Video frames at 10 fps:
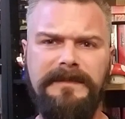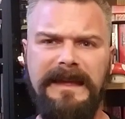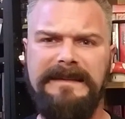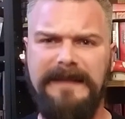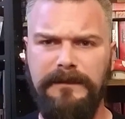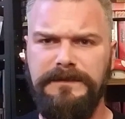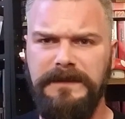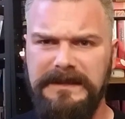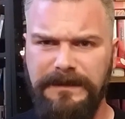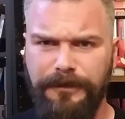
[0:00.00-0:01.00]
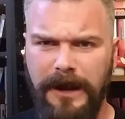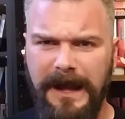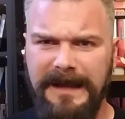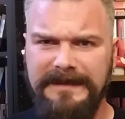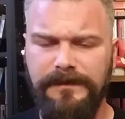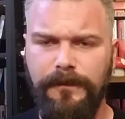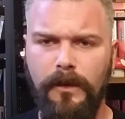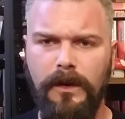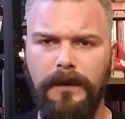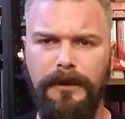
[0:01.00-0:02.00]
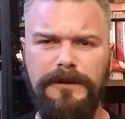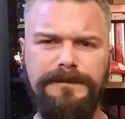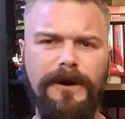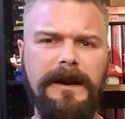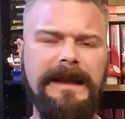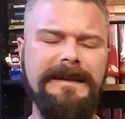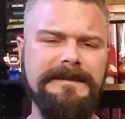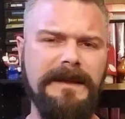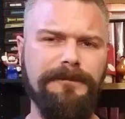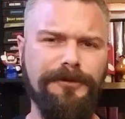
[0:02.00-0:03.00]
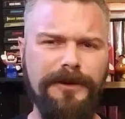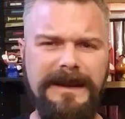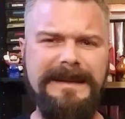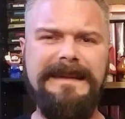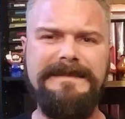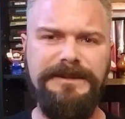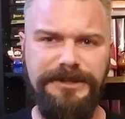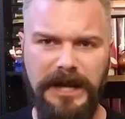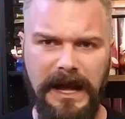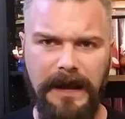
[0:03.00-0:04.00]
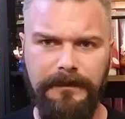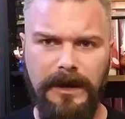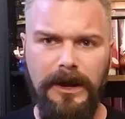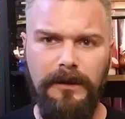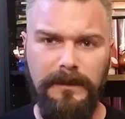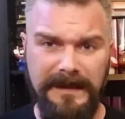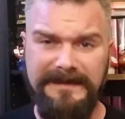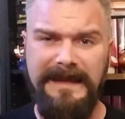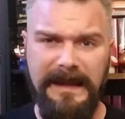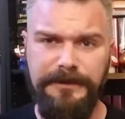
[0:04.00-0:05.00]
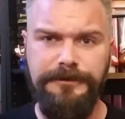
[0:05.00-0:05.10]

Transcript: things that I was really surprised. For the most part, it does a pretty decent job with the Sega